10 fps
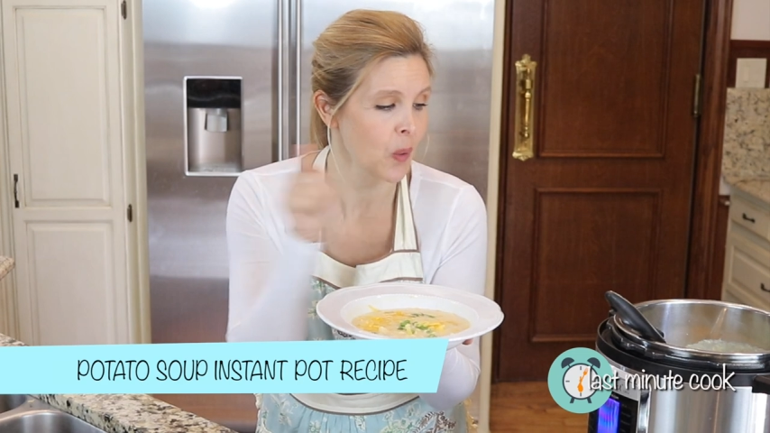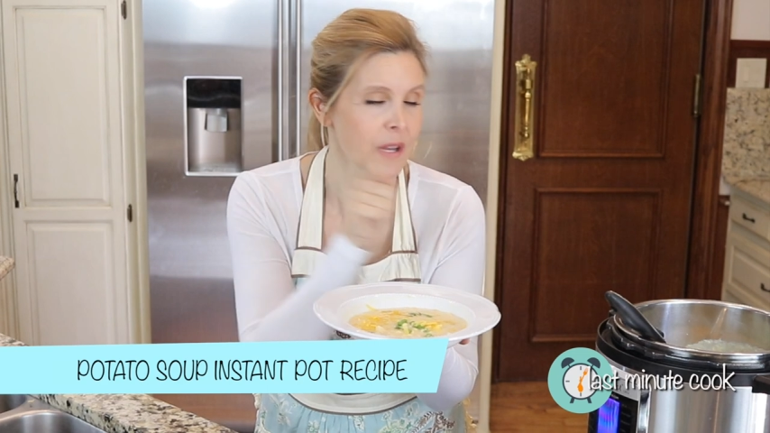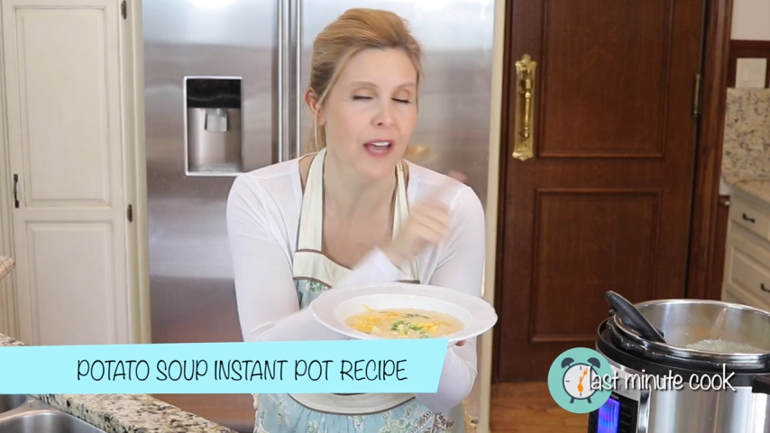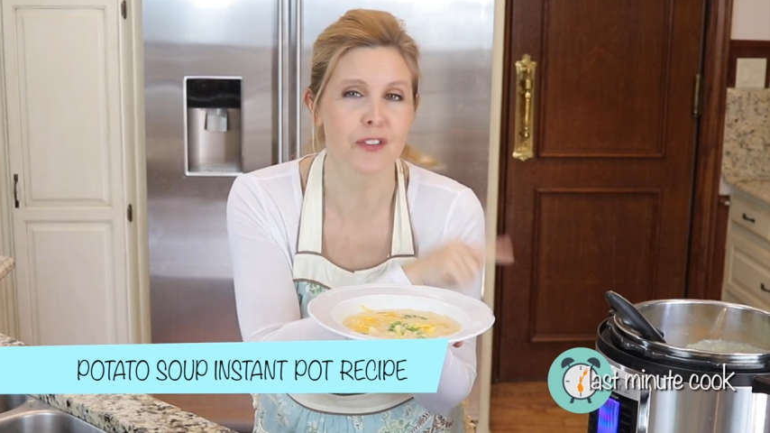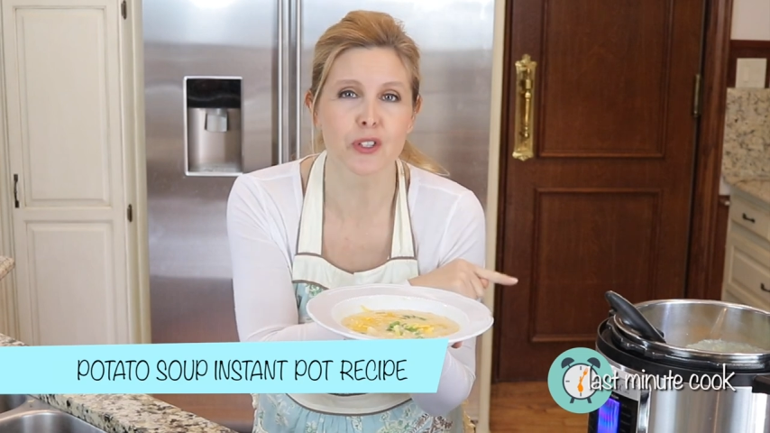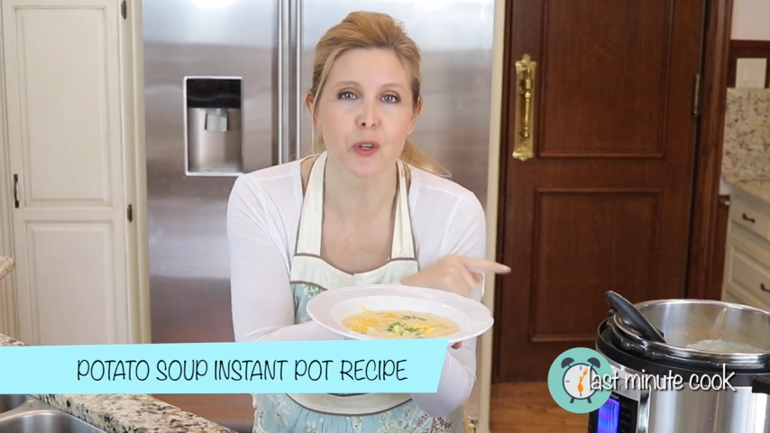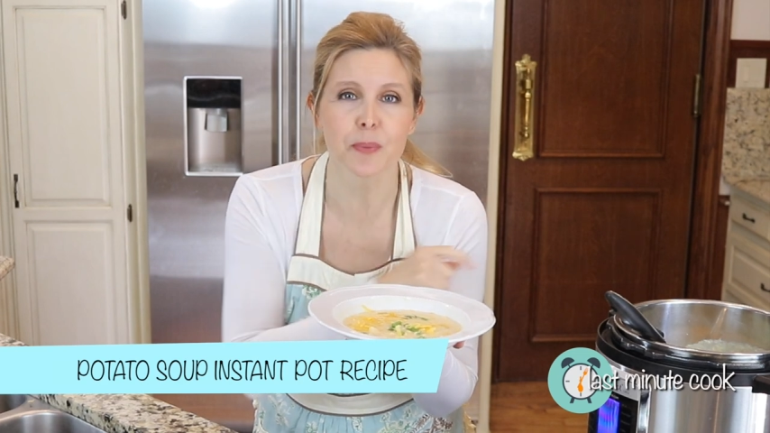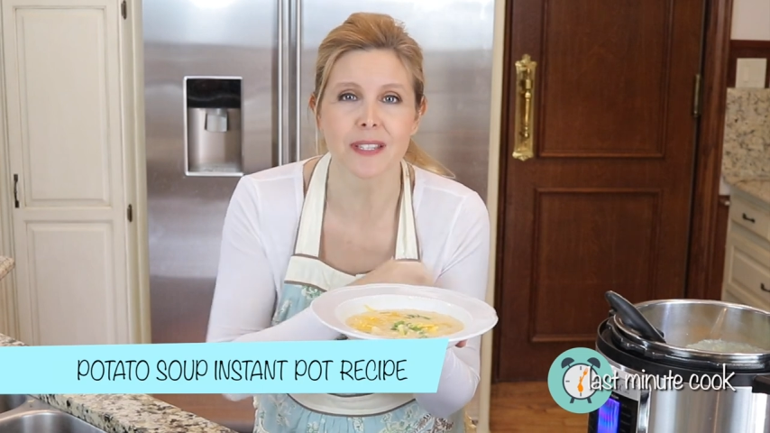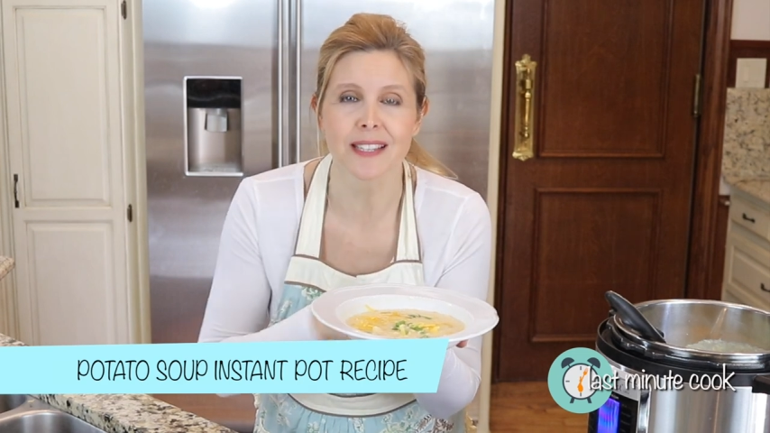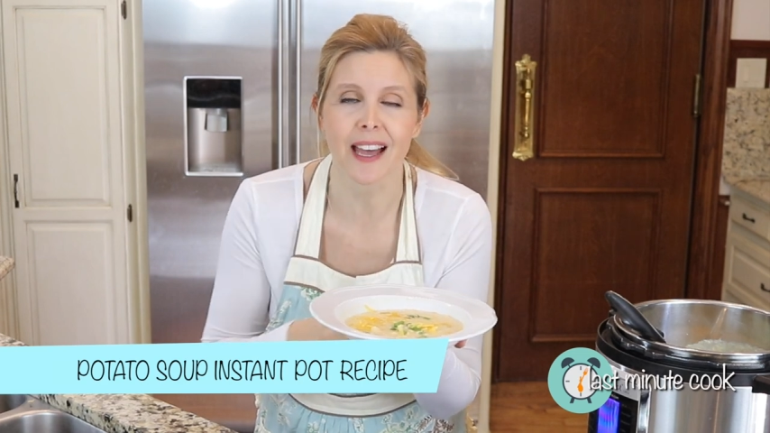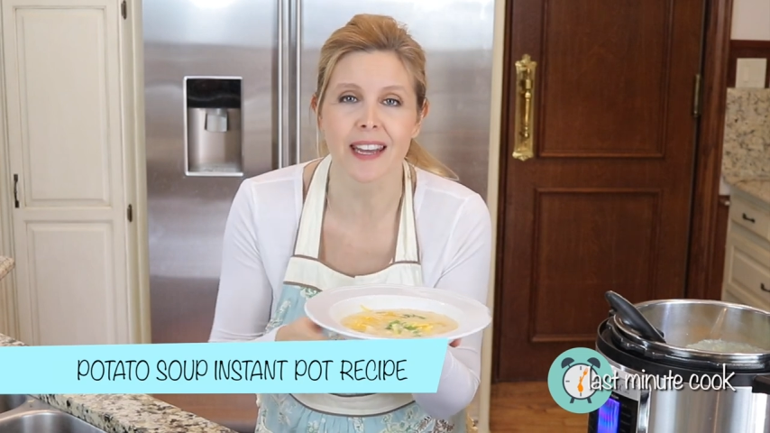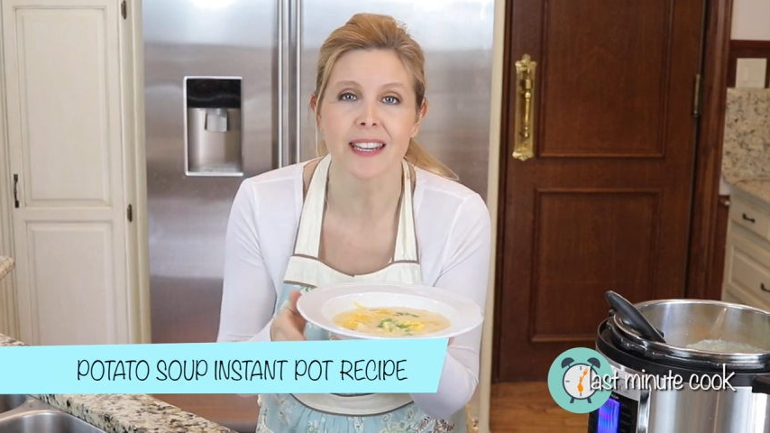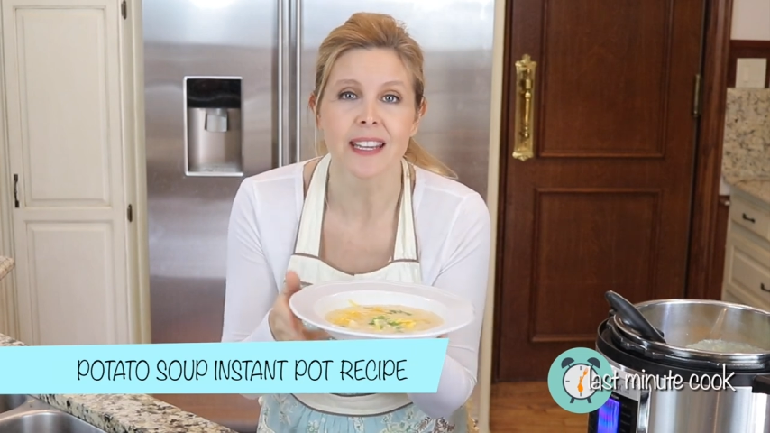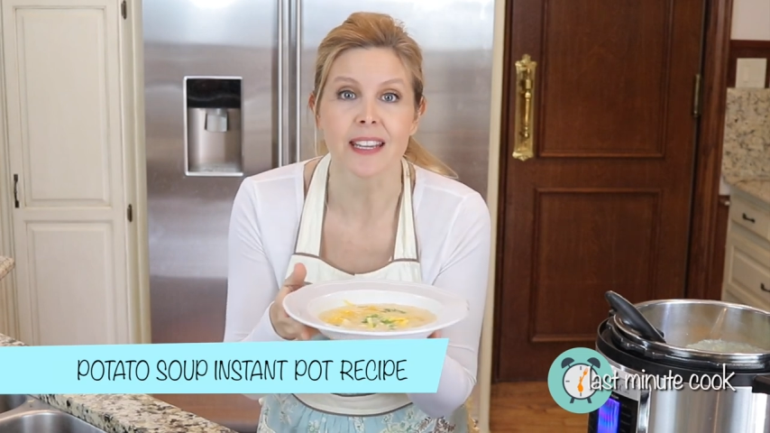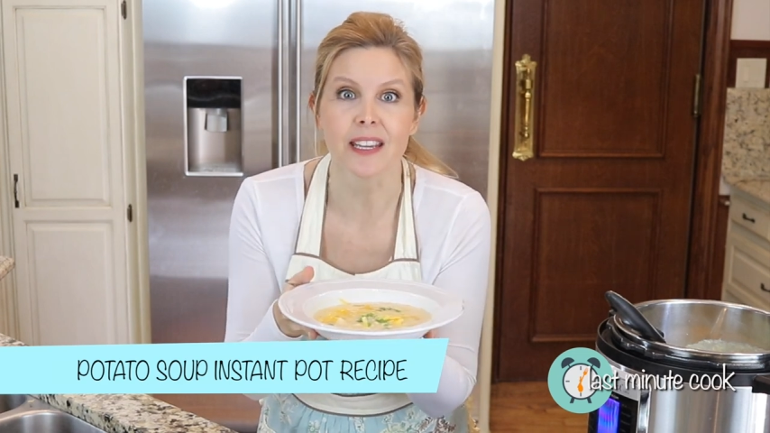We have soup
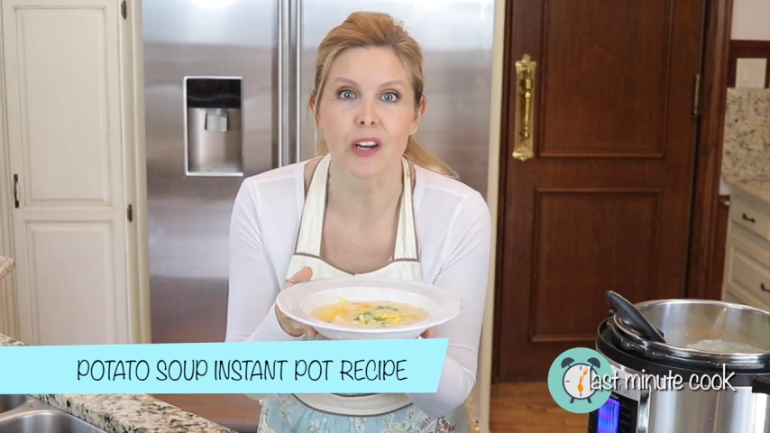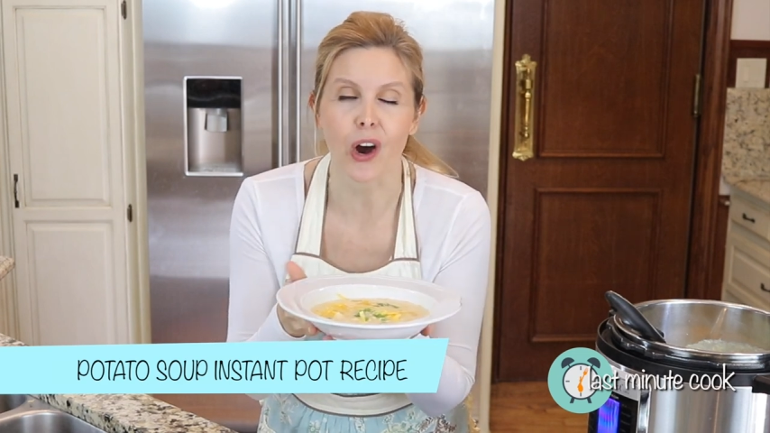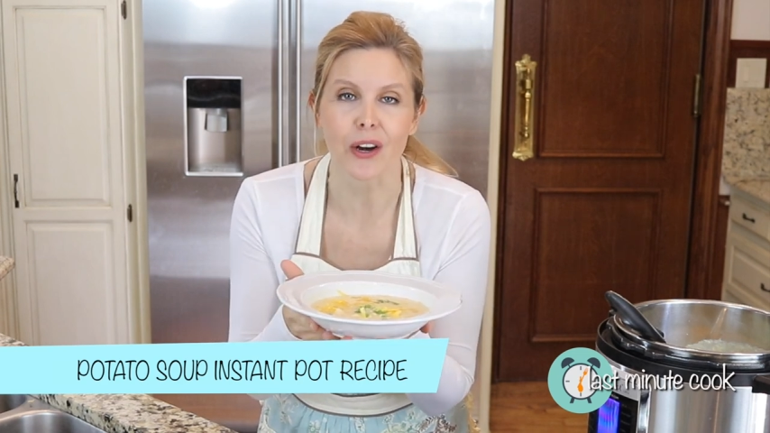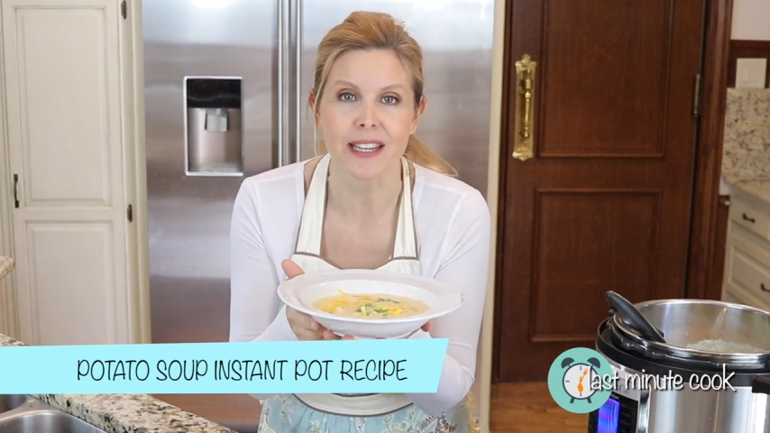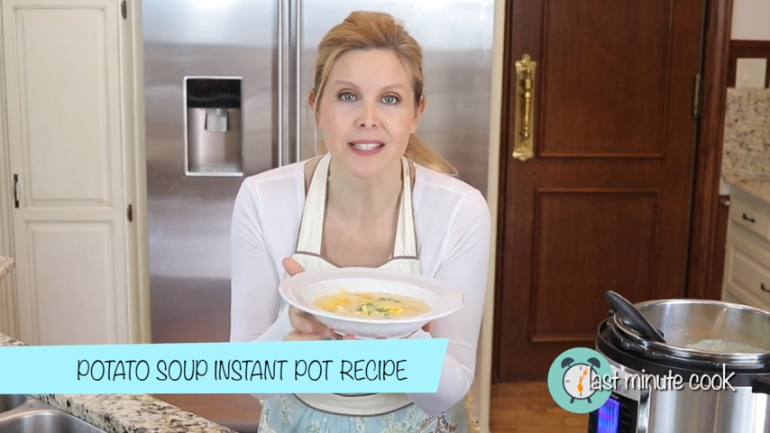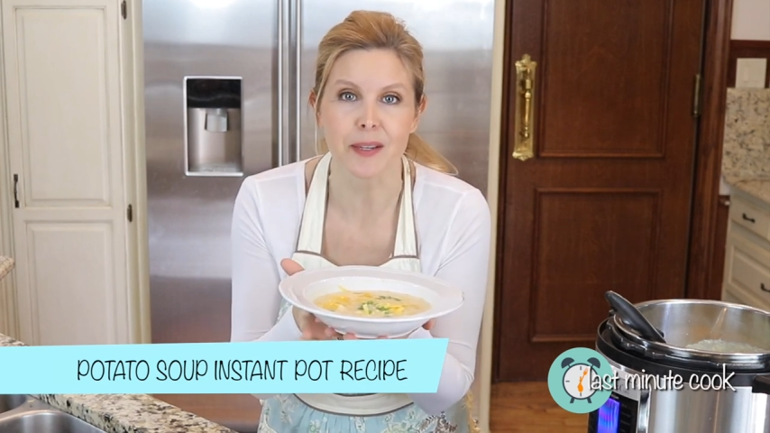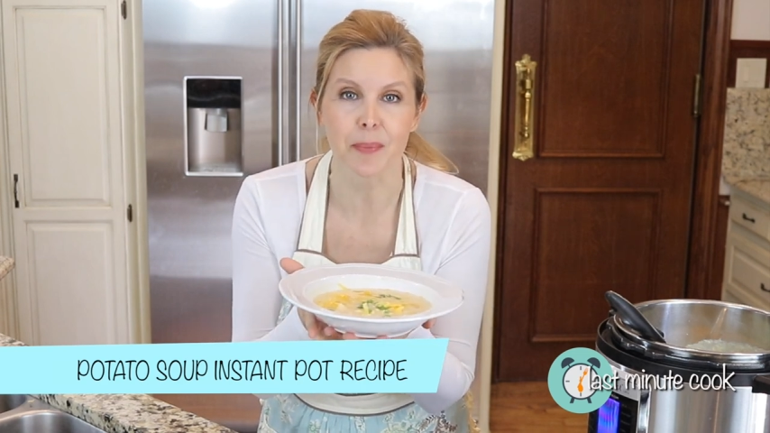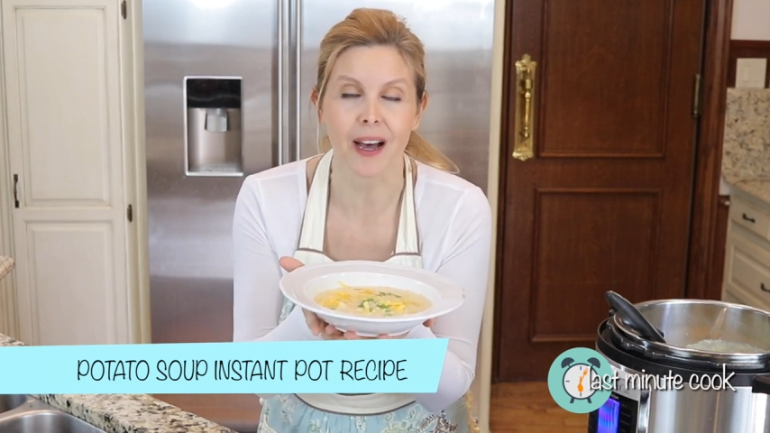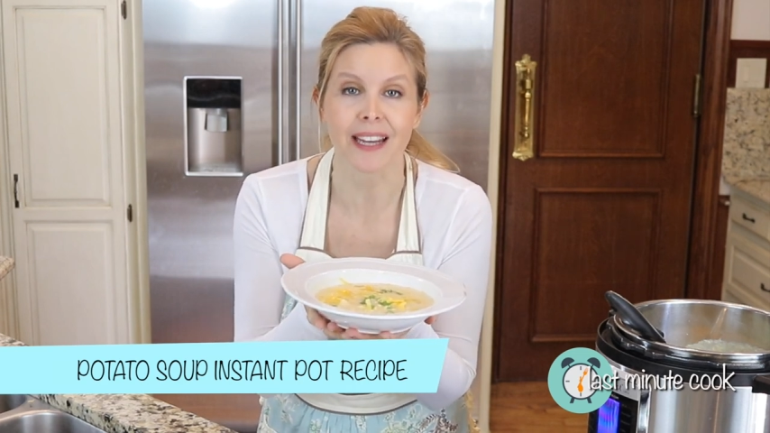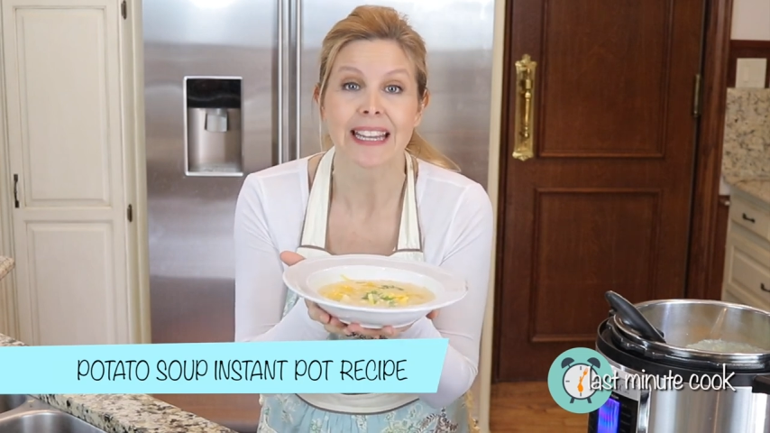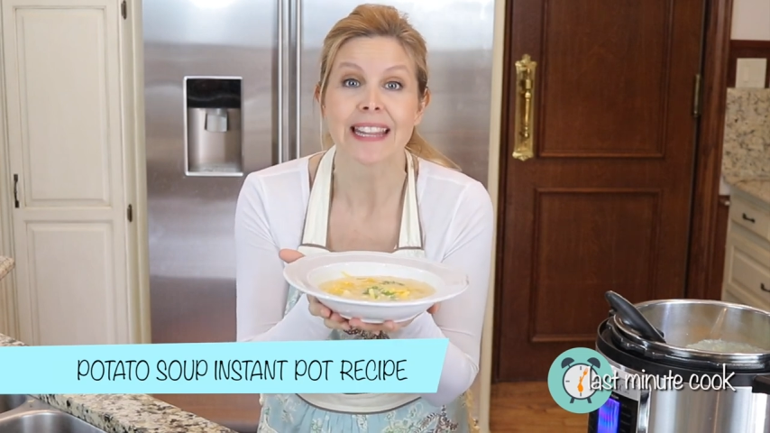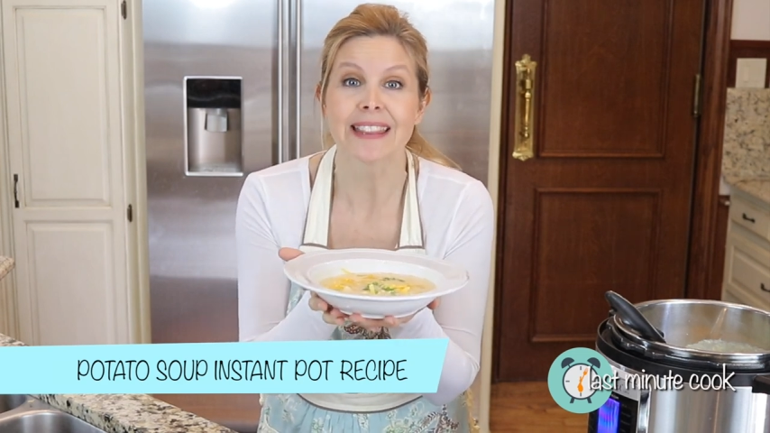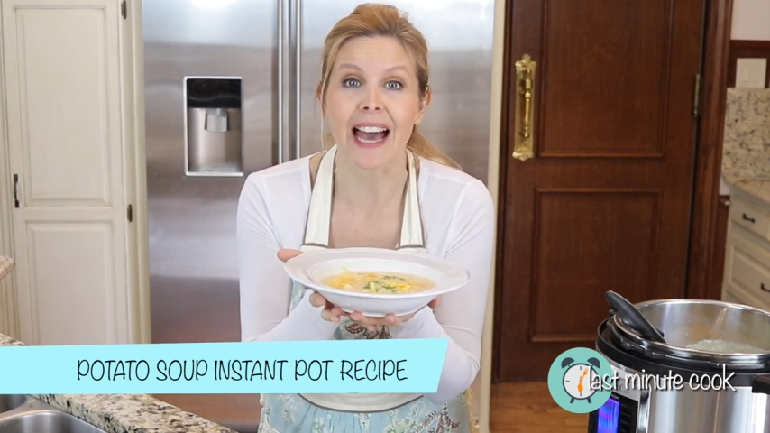done in our Instant Pot.